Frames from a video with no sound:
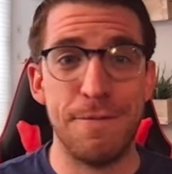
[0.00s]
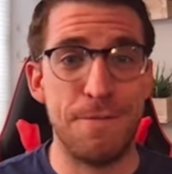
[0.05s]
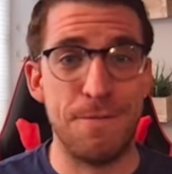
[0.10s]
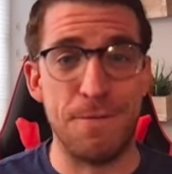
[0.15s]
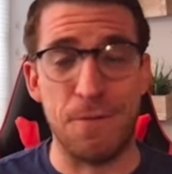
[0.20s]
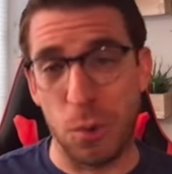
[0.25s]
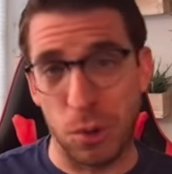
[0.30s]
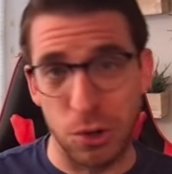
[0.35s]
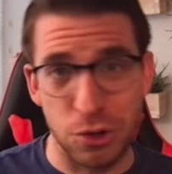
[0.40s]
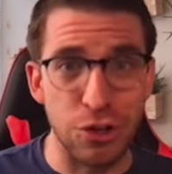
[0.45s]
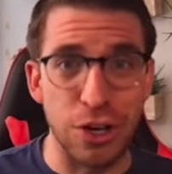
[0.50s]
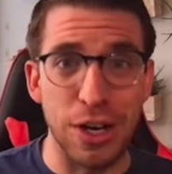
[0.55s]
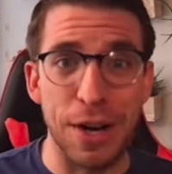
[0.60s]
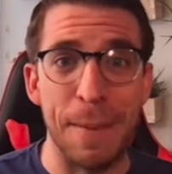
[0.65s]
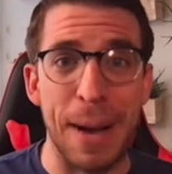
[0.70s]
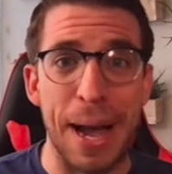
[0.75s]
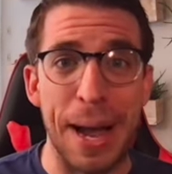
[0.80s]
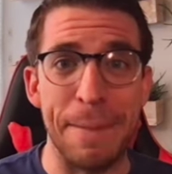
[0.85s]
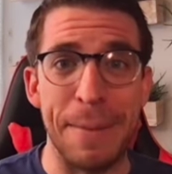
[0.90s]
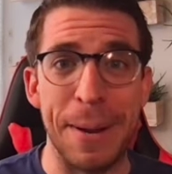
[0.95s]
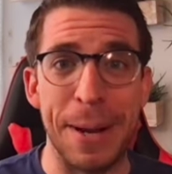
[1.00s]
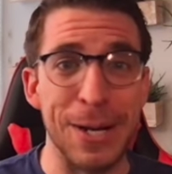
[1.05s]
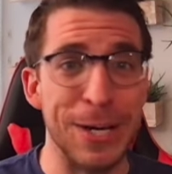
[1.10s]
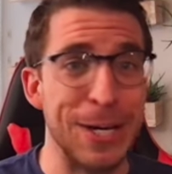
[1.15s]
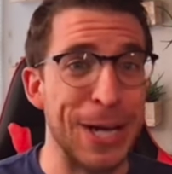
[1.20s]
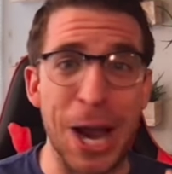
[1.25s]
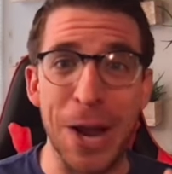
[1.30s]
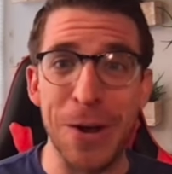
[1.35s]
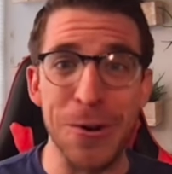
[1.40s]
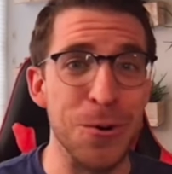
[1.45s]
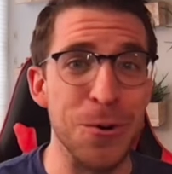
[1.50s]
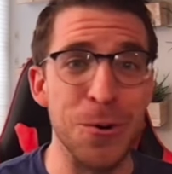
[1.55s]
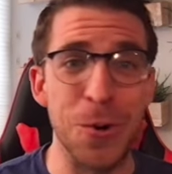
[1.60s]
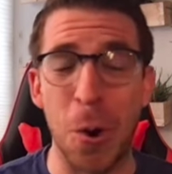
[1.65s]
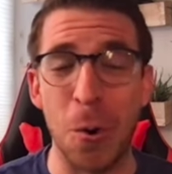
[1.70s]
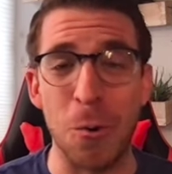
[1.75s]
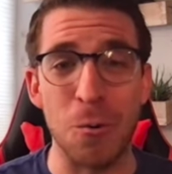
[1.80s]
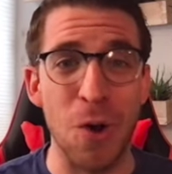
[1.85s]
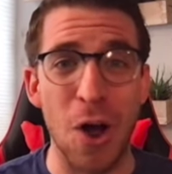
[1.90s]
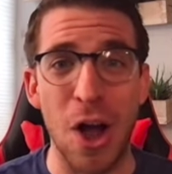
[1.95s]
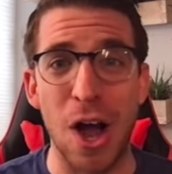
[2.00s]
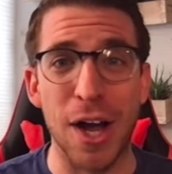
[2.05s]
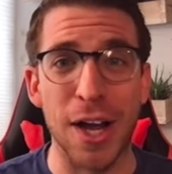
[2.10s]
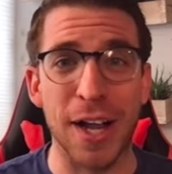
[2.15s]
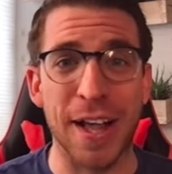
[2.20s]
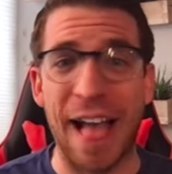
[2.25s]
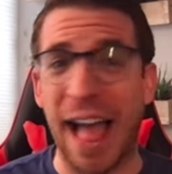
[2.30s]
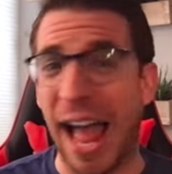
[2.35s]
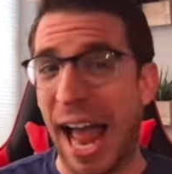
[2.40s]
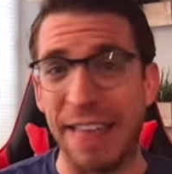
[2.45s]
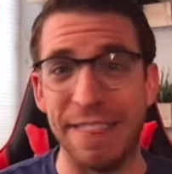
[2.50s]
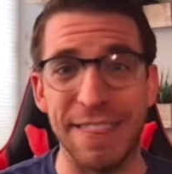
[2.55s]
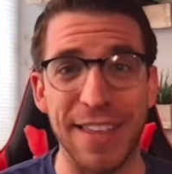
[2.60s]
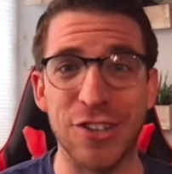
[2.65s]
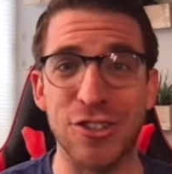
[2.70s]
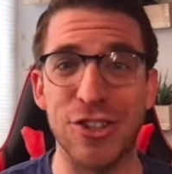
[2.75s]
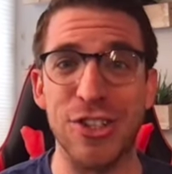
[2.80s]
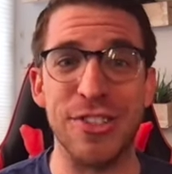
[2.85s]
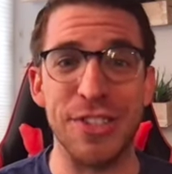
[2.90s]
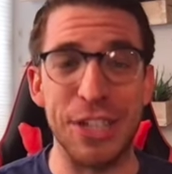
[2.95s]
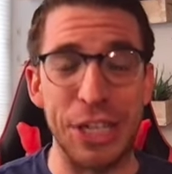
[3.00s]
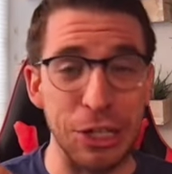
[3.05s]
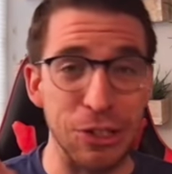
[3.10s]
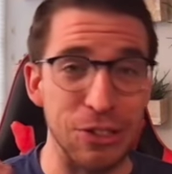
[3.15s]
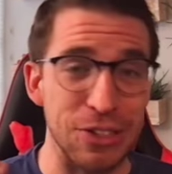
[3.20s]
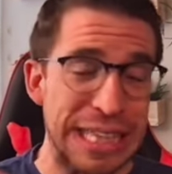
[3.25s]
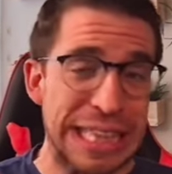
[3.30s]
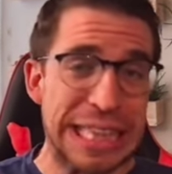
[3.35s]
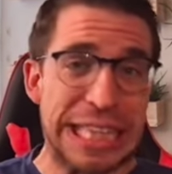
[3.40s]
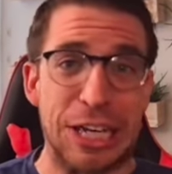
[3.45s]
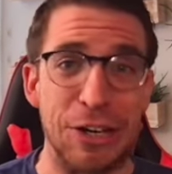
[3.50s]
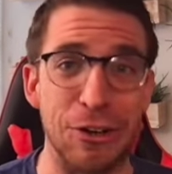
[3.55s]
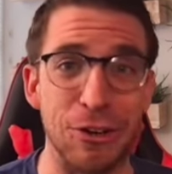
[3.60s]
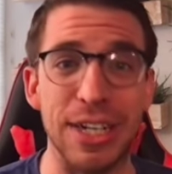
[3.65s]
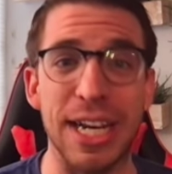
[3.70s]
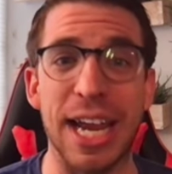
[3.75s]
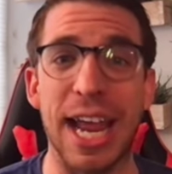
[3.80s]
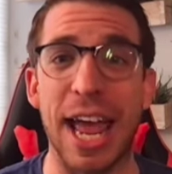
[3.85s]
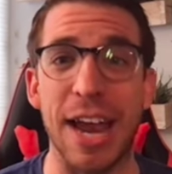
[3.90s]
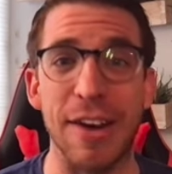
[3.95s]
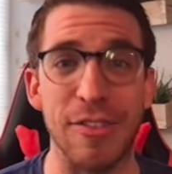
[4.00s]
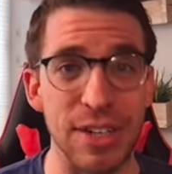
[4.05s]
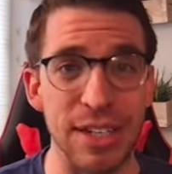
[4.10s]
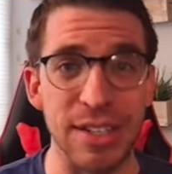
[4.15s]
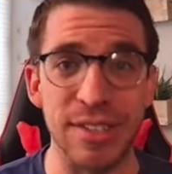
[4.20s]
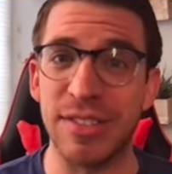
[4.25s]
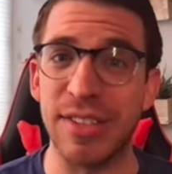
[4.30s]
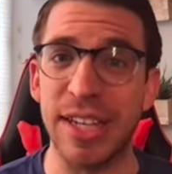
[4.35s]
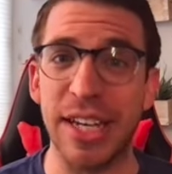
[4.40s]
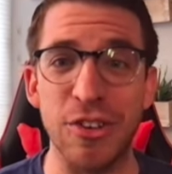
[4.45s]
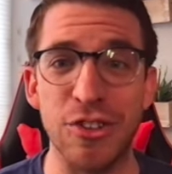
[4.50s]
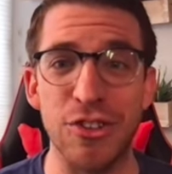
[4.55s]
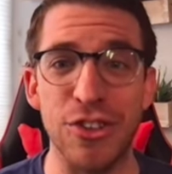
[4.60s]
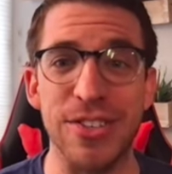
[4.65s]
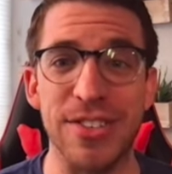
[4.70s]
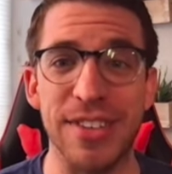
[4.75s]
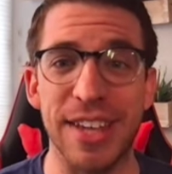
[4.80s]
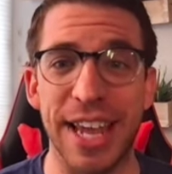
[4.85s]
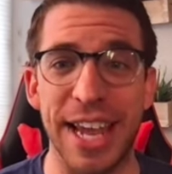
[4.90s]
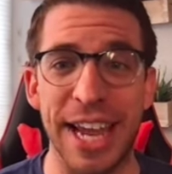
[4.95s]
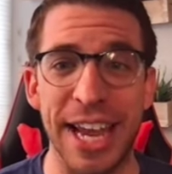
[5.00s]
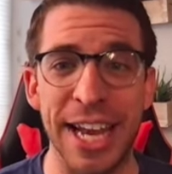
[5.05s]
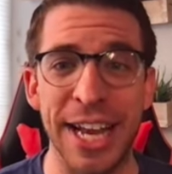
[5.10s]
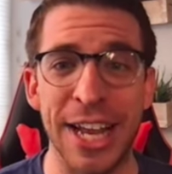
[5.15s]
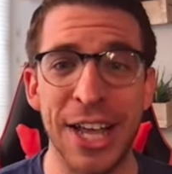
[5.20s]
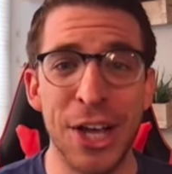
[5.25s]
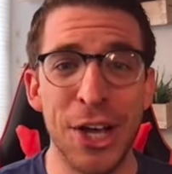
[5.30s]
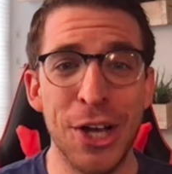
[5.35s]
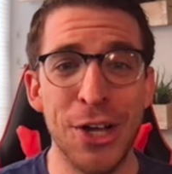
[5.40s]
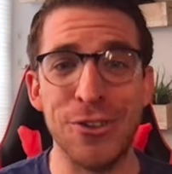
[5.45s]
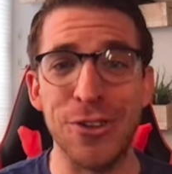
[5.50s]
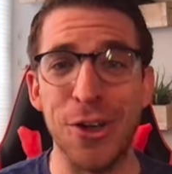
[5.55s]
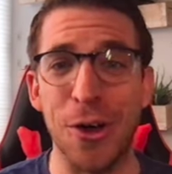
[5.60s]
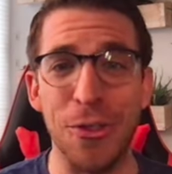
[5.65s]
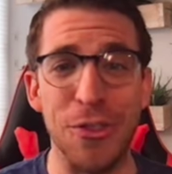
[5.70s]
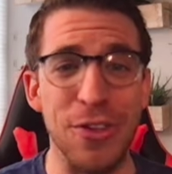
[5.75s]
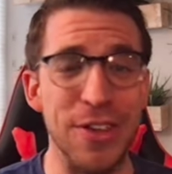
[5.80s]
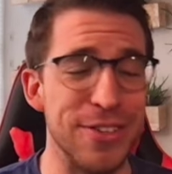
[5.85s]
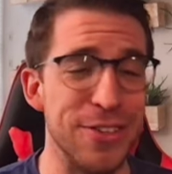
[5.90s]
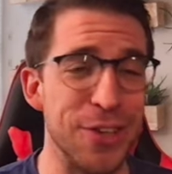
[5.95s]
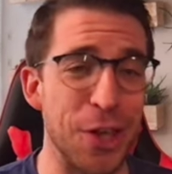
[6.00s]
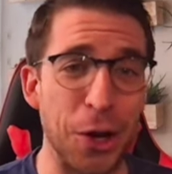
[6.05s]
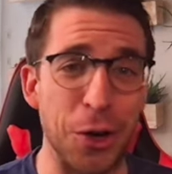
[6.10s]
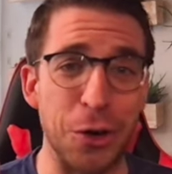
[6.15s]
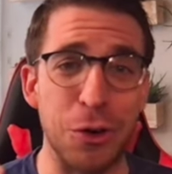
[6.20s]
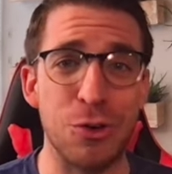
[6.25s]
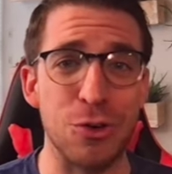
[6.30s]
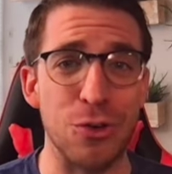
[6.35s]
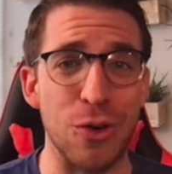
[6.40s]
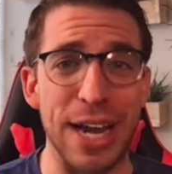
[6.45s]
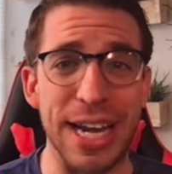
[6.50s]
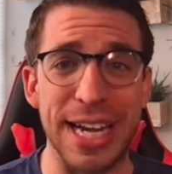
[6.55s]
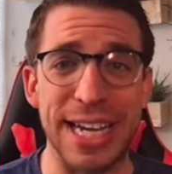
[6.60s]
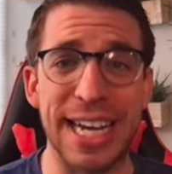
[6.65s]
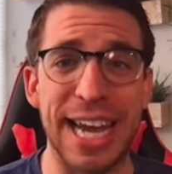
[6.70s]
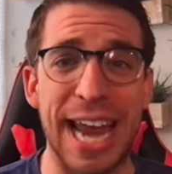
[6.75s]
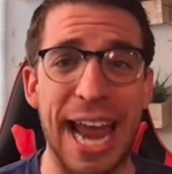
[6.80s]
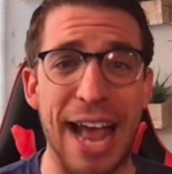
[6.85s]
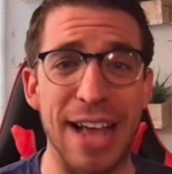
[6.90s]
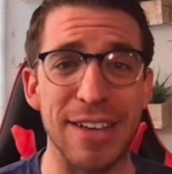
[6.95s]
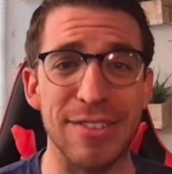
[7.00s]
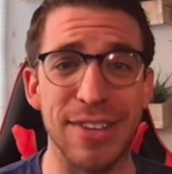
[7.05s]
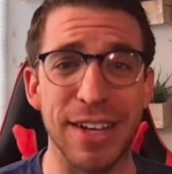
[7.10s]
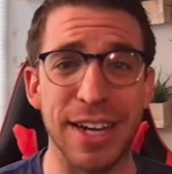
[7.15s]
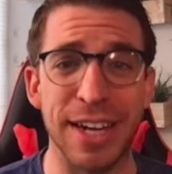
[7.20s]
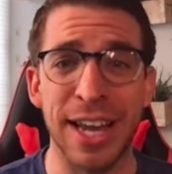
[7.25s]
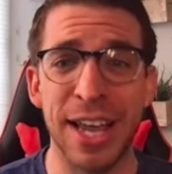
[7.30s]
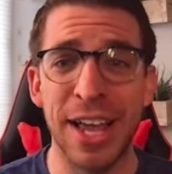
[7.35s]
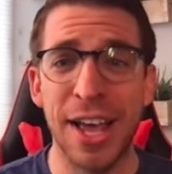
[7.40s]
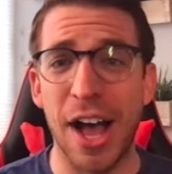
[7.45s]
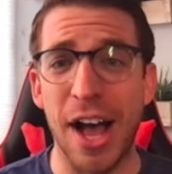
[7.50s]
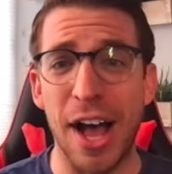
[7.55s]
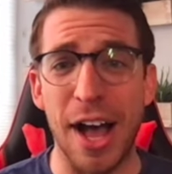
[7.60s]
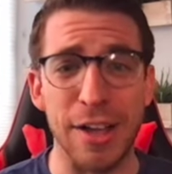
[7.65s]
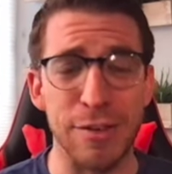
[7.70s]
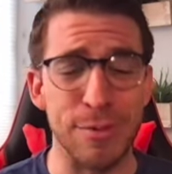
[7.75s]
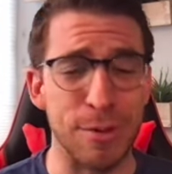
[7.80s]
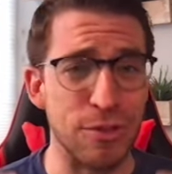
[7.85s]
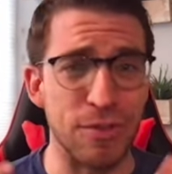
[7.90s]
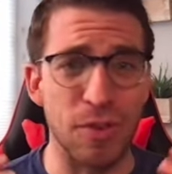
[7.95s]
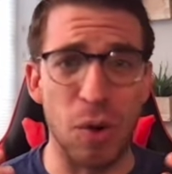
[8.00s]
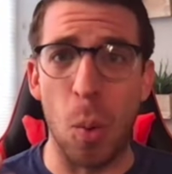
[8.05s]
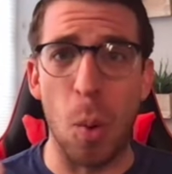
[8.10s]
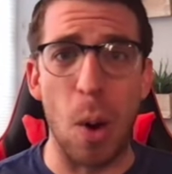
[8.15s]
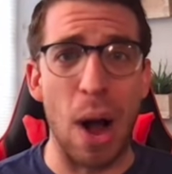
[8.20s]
Fortune, in my opinion, can do no wrong. I think she steals literally every scene she's in. So this is a great casting, uh, especially for a